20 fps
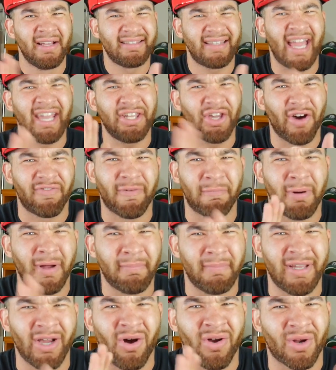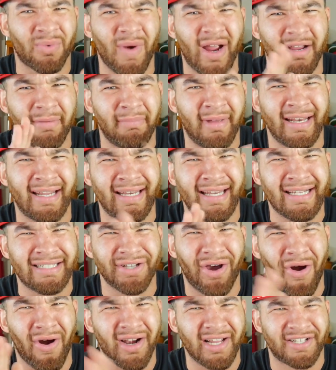Thank y'all for putting me on and recommending
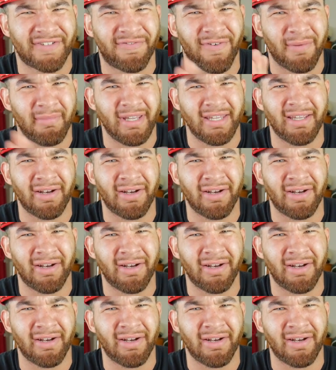these artists for me.